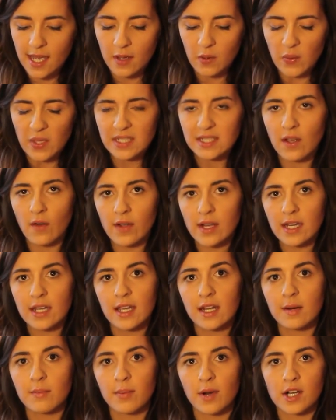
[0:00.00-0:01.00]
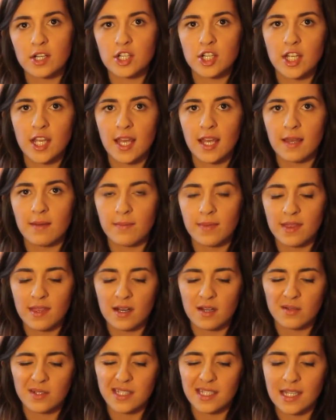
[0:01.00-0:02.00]
I was going to get a brush kit
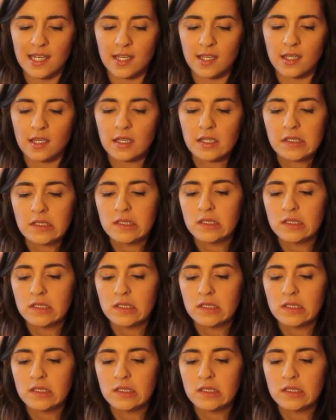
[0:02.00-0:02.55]
and I was like,